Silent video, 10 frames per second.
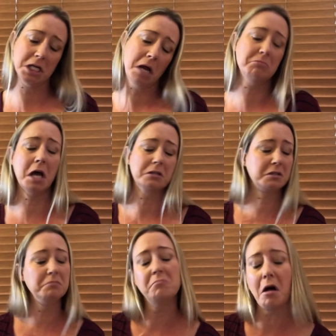I'm not
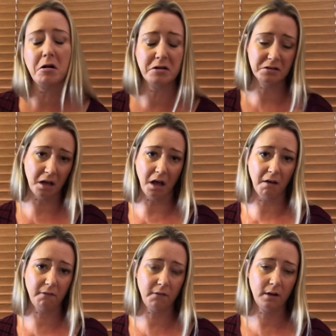smart enough.